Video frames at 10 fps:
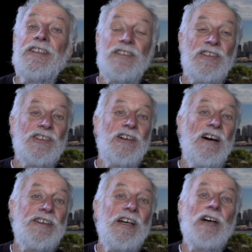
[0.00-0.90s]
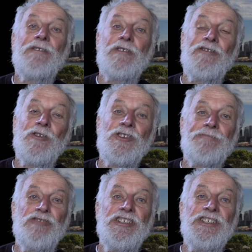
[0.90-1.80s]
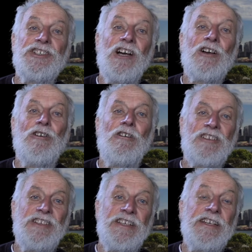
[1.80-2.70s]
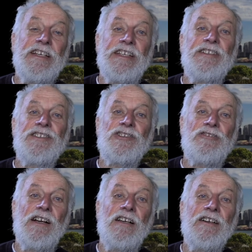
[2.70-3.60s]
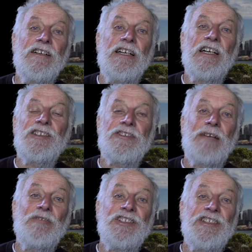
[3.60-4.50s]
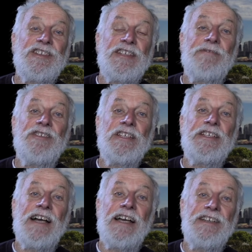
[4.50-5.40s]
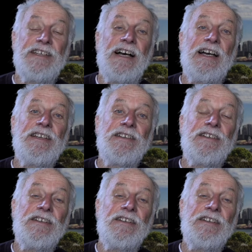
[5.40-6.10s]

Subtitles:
is the site of the first British colony in Australia, established in 1788.